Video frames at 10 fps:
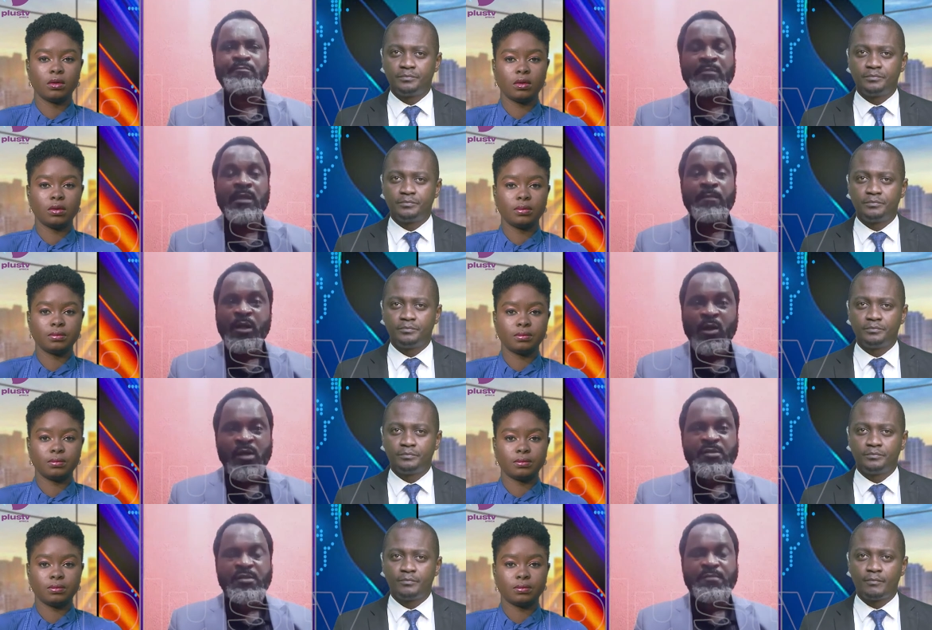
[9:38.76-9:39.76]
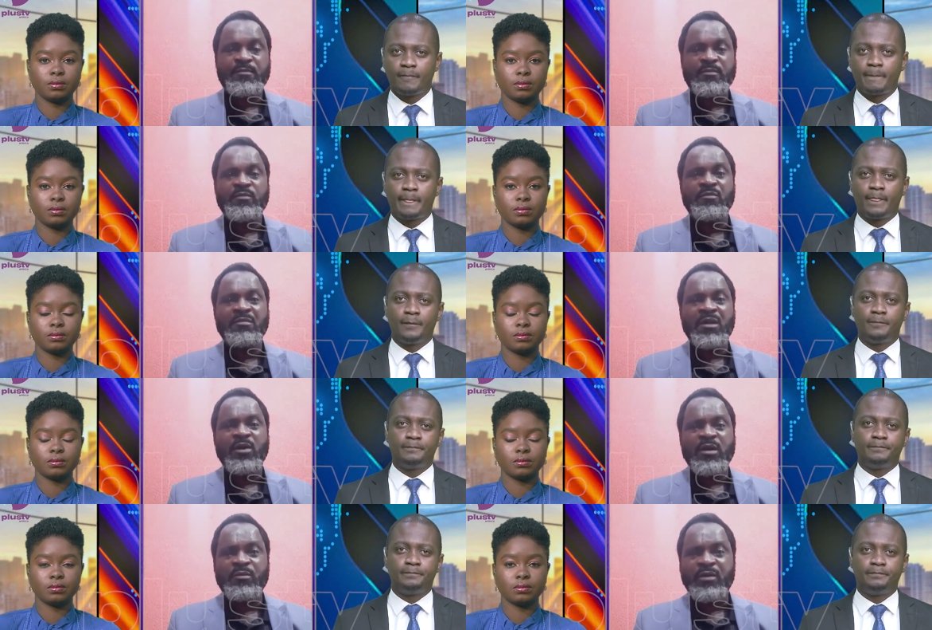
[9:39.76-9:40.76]
Speaker 1: because we run
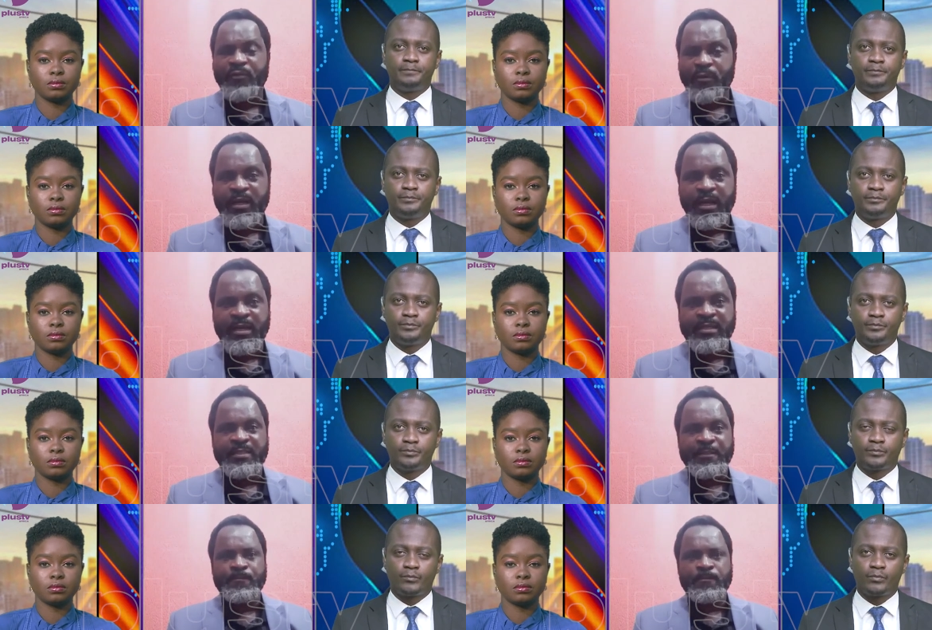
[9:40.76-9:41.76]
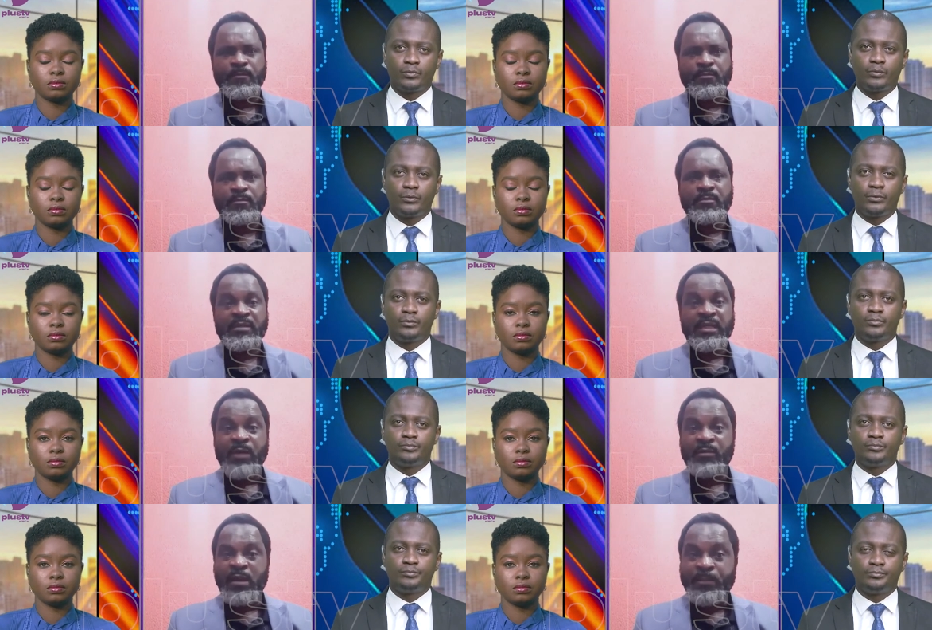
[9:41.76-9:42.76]
away from reality and we
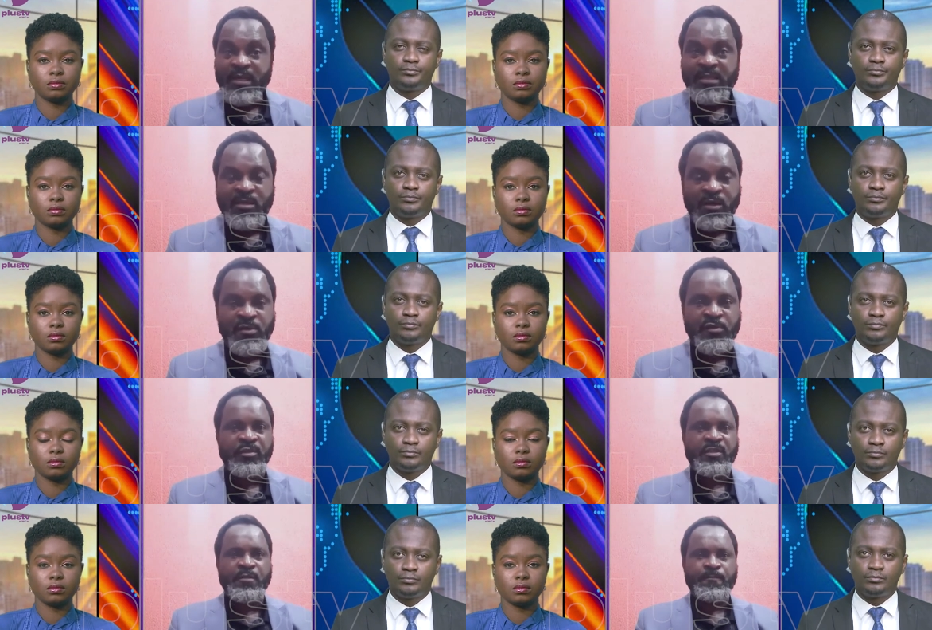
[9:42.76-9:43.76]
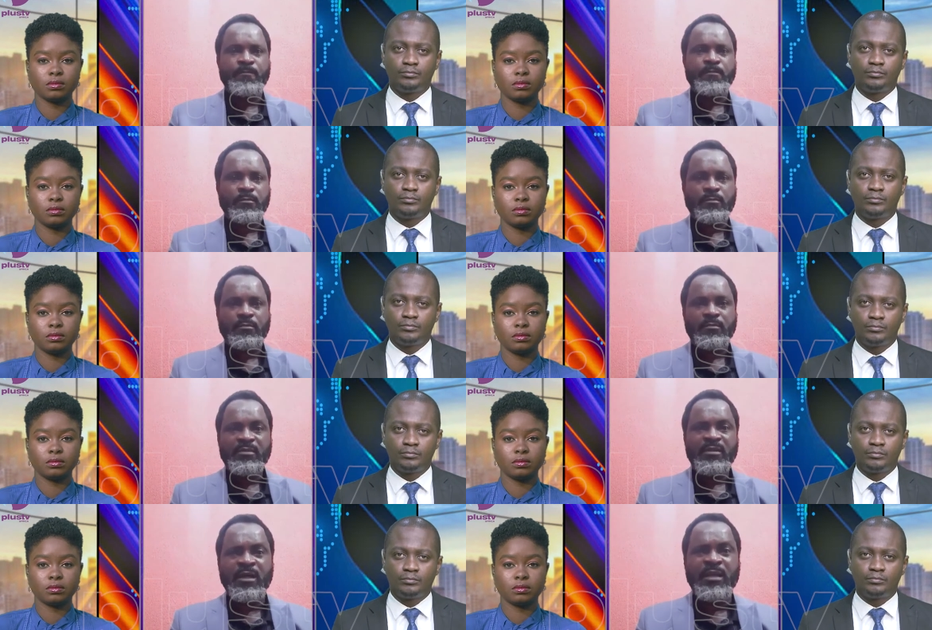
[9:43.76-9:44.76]
are playing the ostrich.
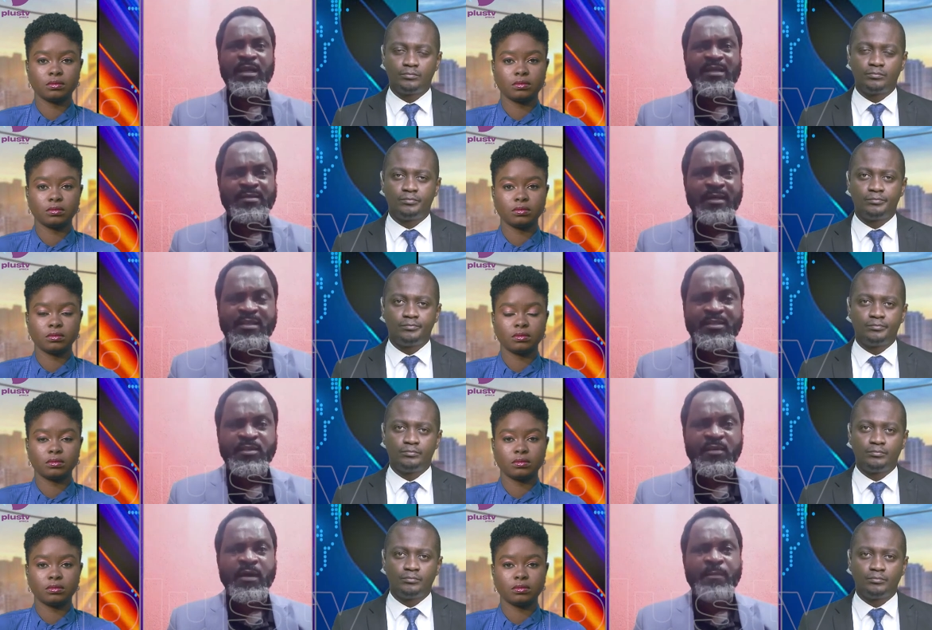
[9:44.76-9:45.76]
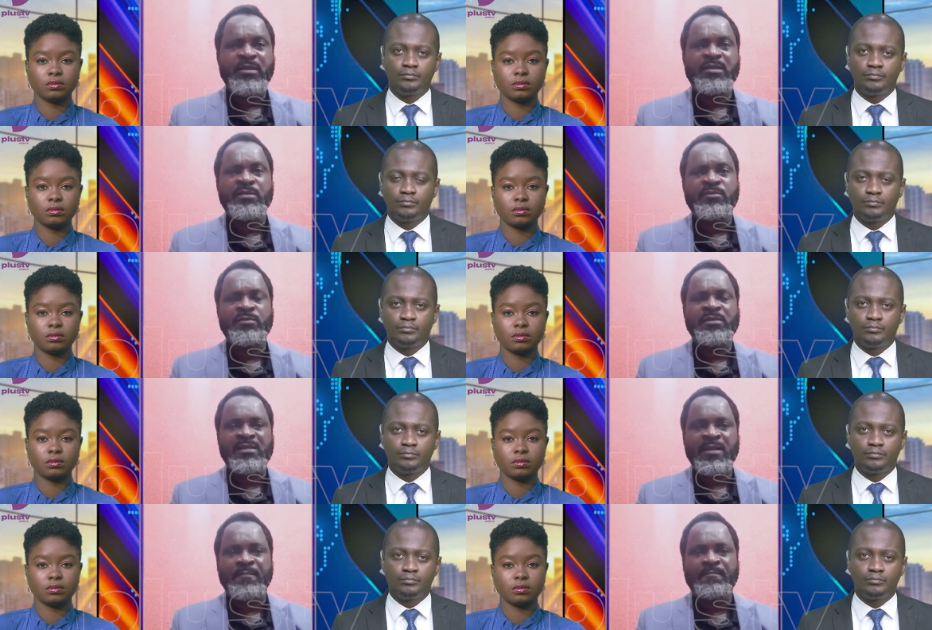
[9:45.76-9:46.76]
And that's the reality of our political
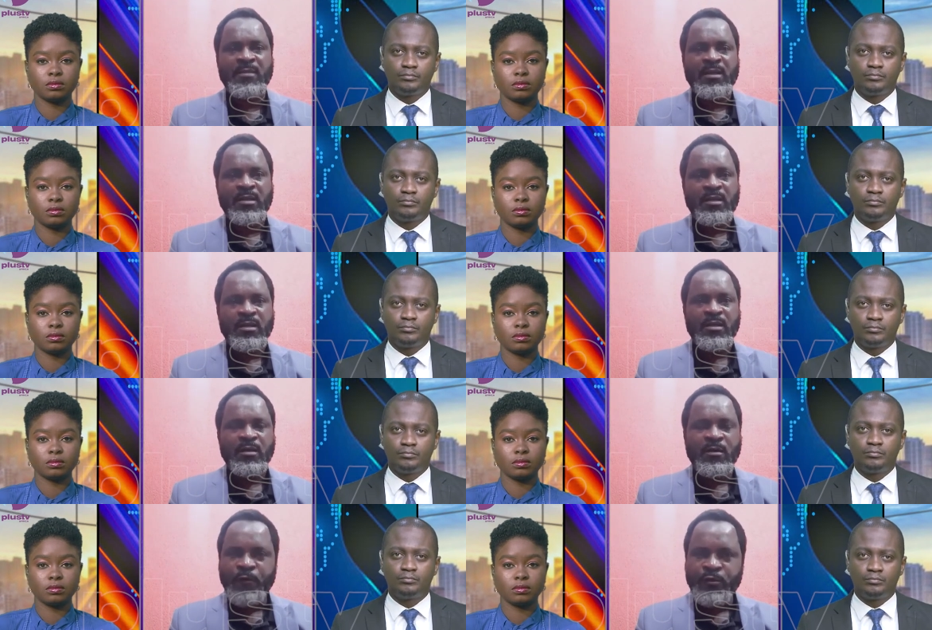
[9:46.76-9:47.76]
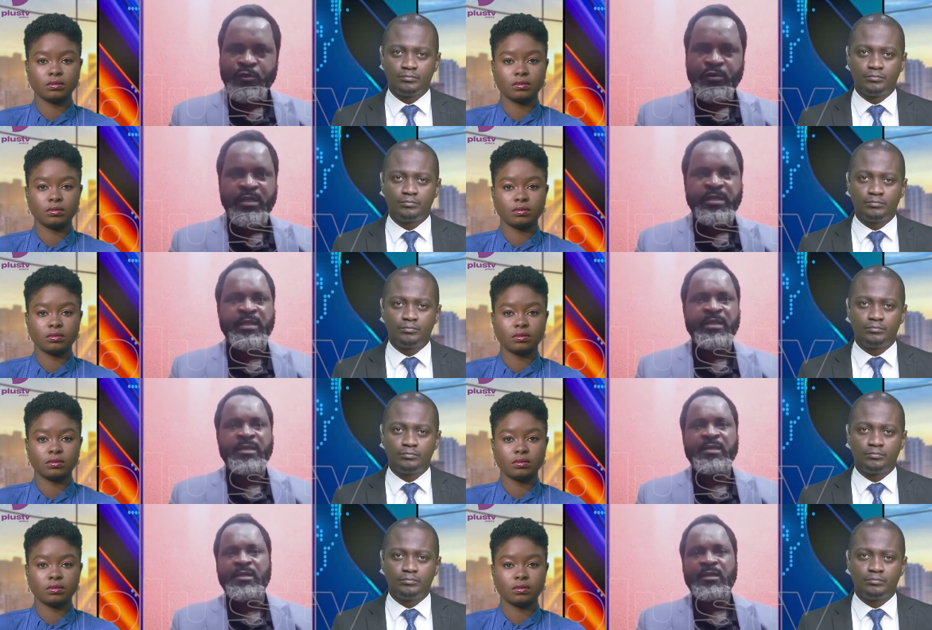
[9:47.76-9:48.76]
system. Unfortunately,
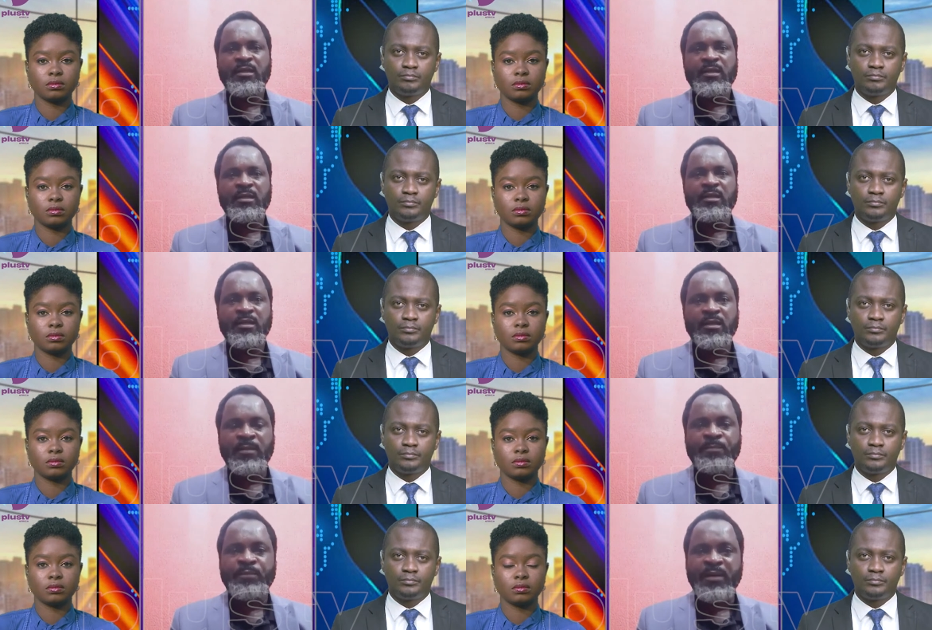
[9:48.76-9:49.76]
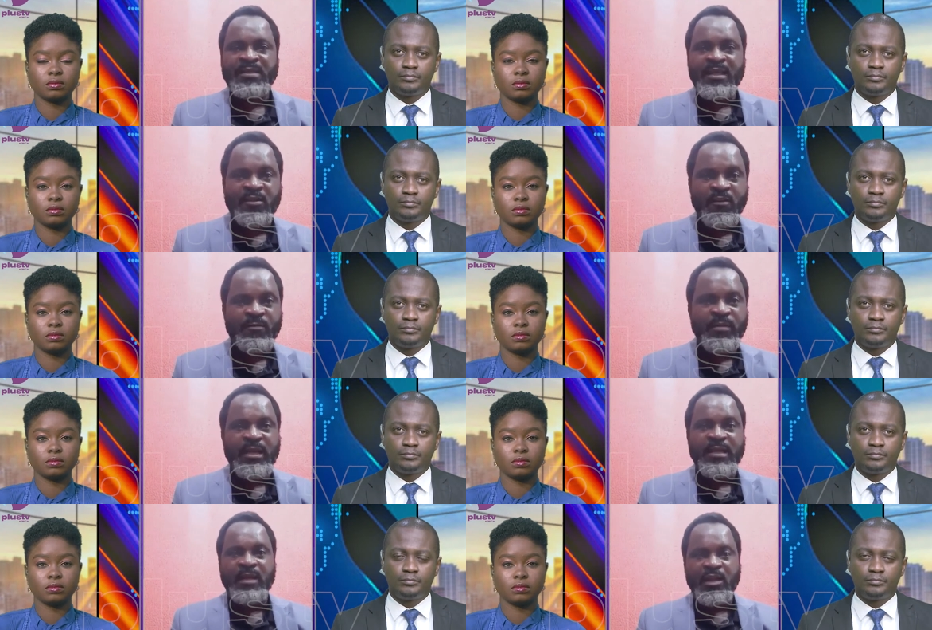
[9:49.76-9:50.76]
the present government at
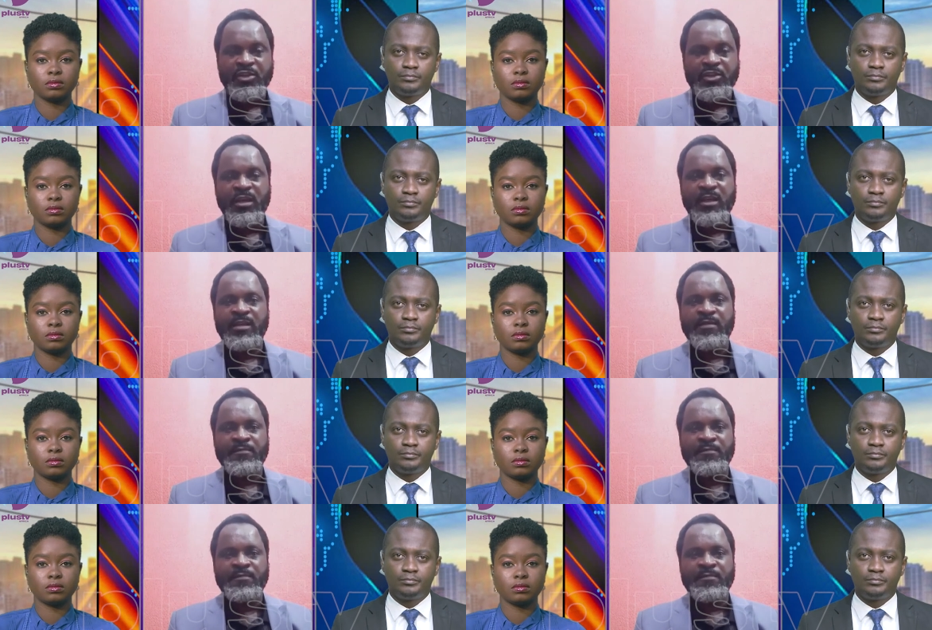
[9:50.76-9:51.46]
the national level